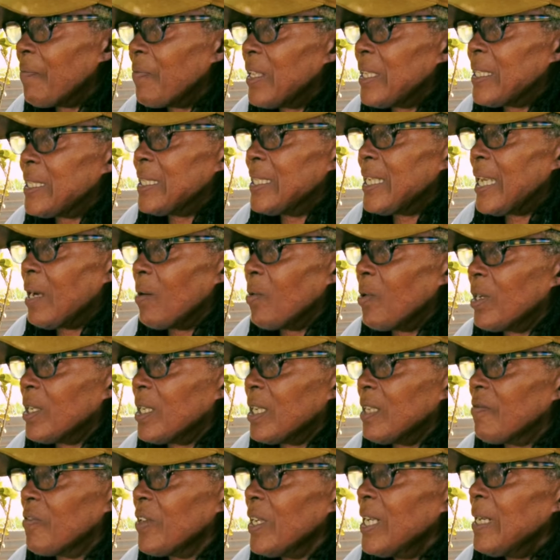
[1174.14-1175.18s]
this network
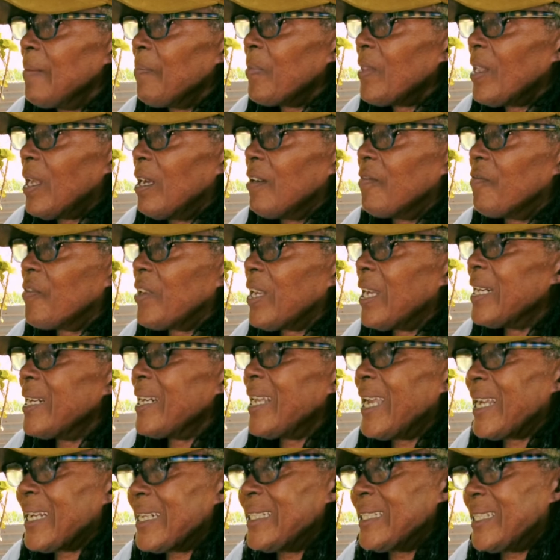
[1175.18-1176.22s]
of
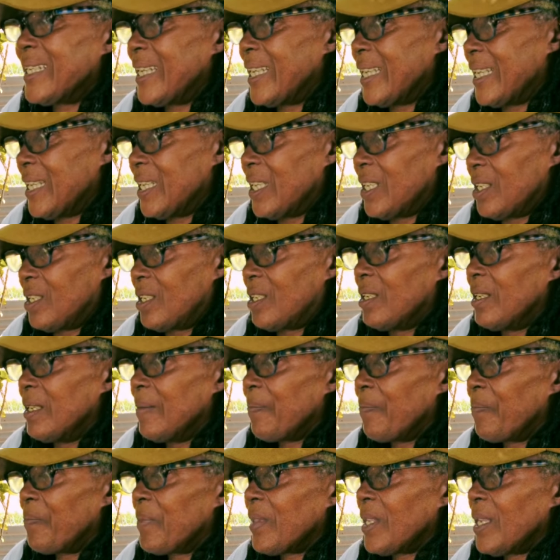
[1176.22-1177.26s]
connecting
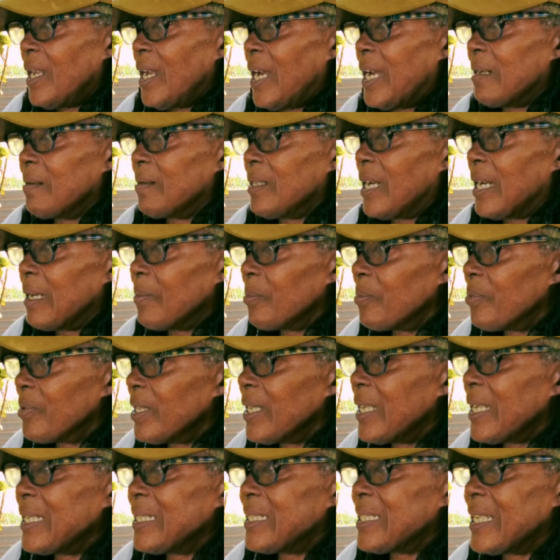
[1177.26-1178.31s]
and
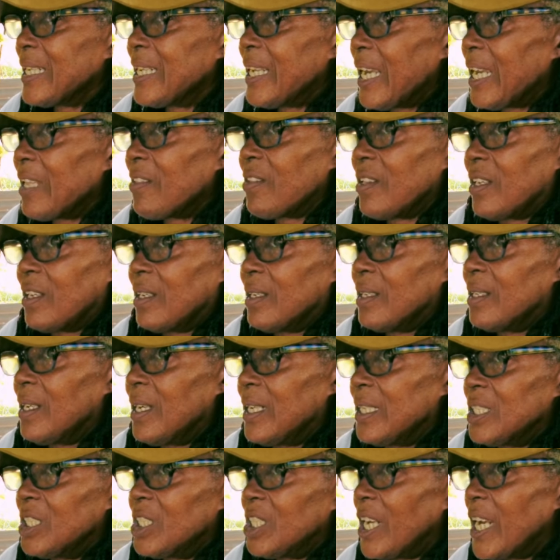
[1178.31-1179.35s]
bringing together
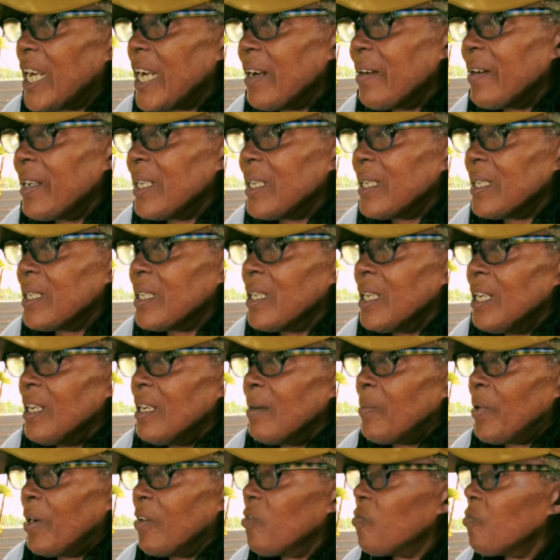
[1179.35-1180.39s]
and sharing,
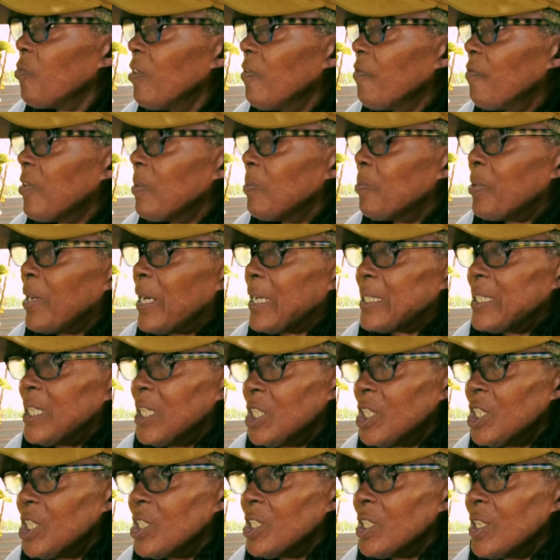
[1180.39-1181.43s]
both from
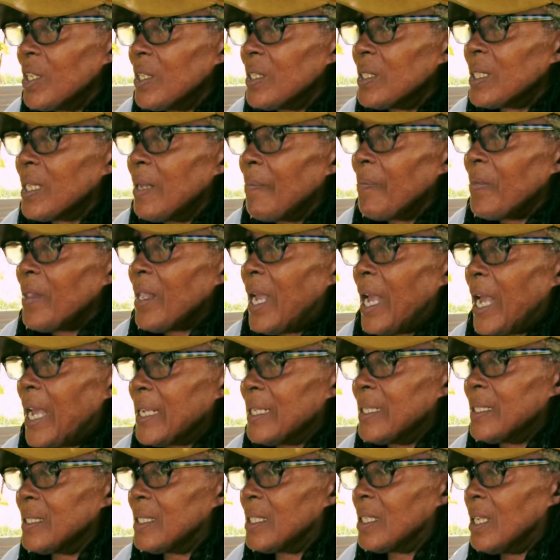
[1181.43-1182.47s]
practitioners
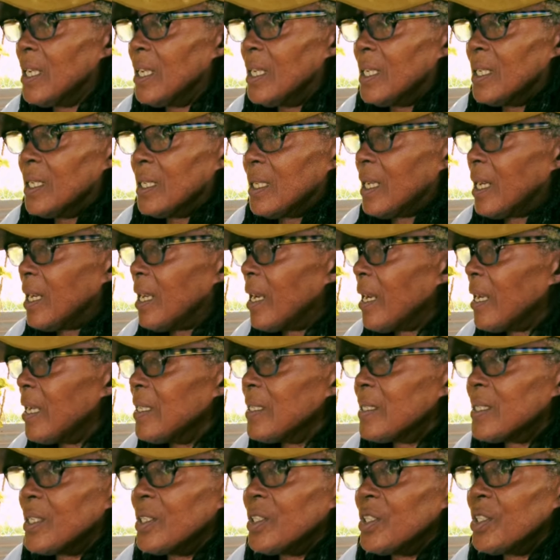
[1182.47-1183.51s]
and
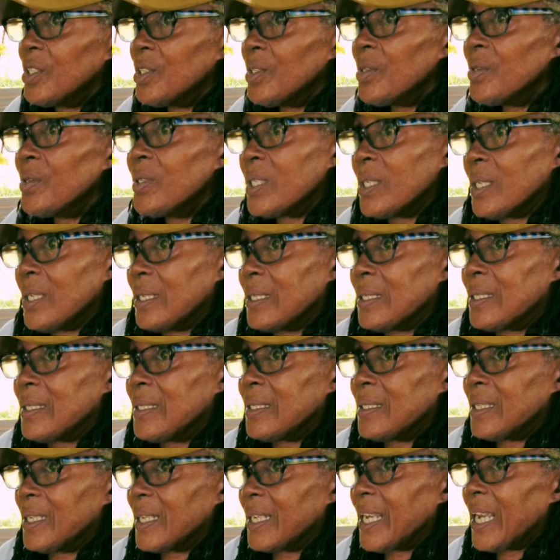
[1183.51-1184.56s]
clients and users
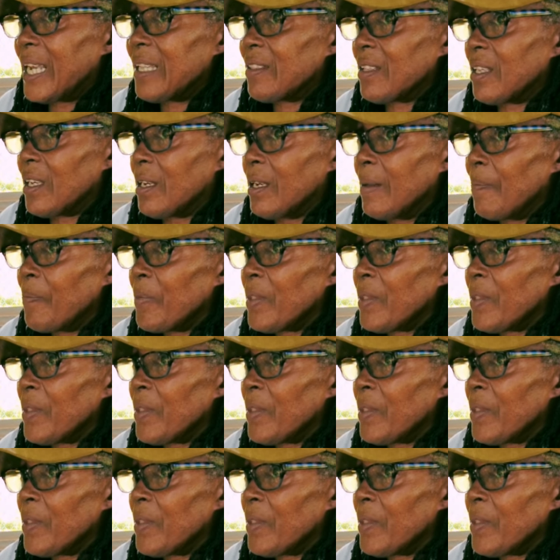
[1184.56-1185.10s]
together,